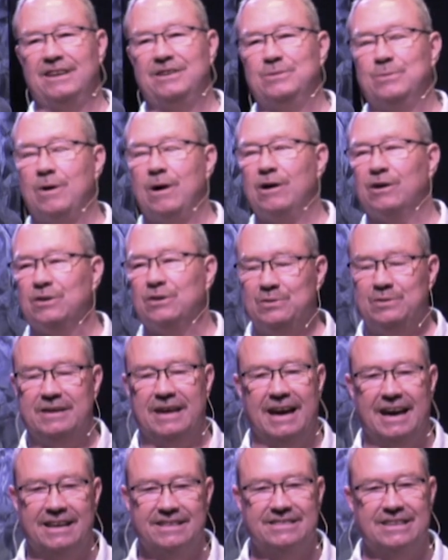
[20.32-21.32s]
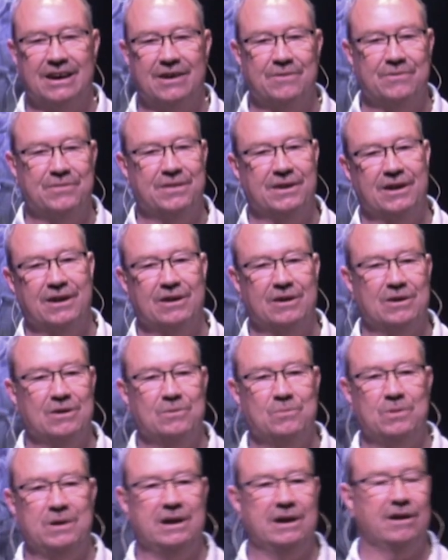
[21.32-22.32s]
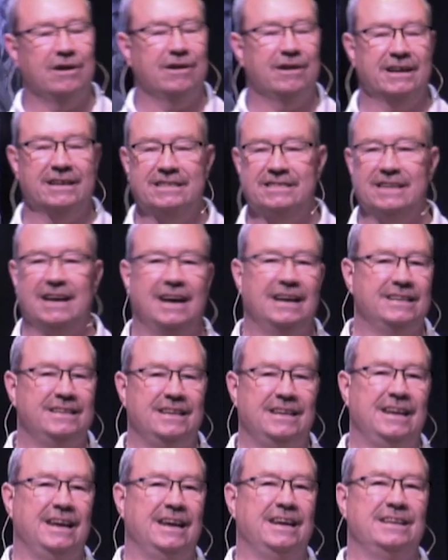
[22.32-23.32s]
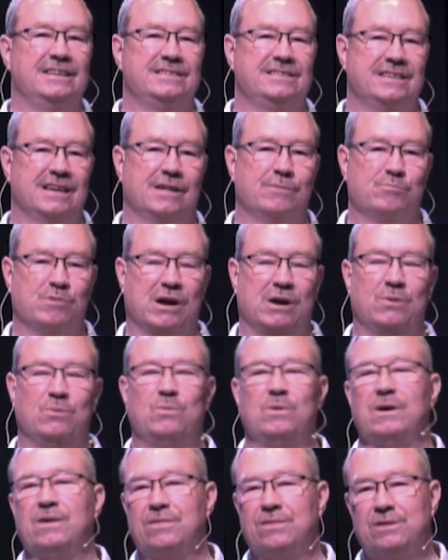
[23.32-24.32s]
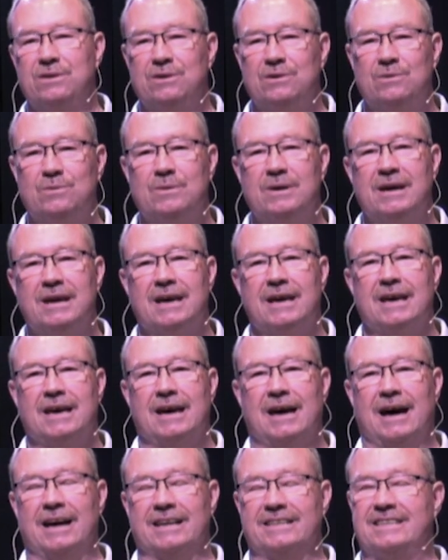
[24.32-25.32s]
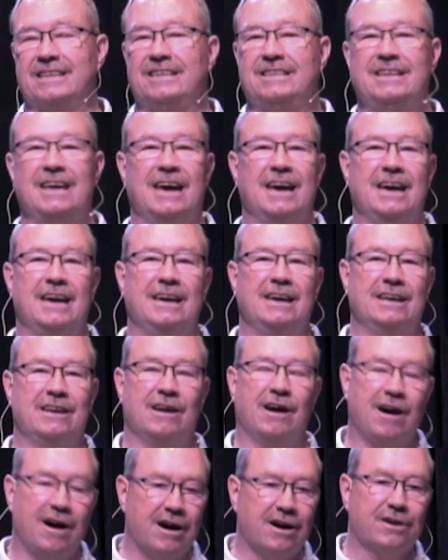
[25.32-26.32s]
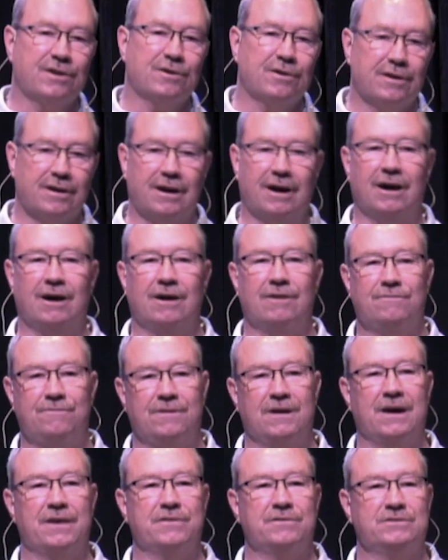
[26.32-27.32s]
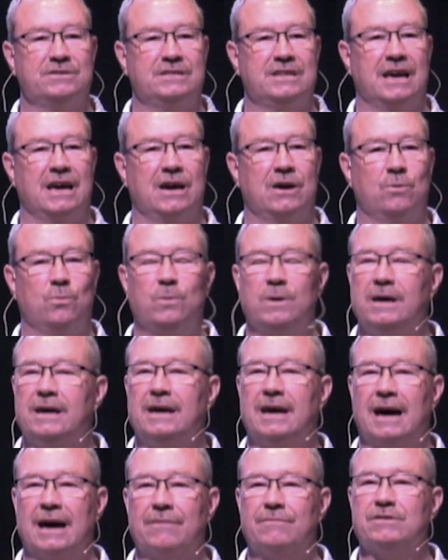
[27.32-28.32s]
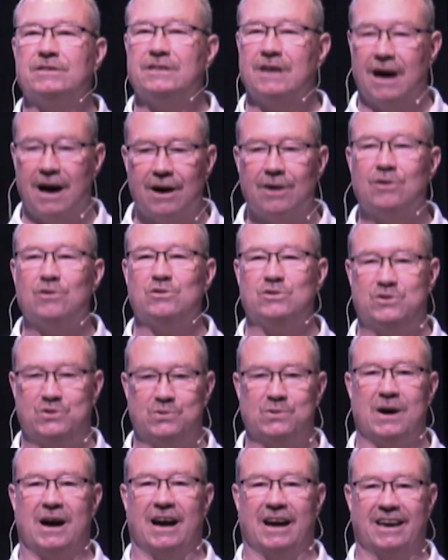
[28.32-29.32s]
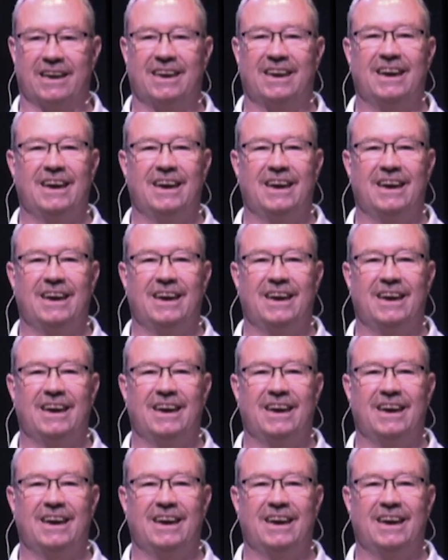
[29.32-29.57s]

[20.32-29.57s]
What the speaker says: to all you dads out there. We are excited today to celebrate with you. Today, in honor of Father's Day, we have a taco truck.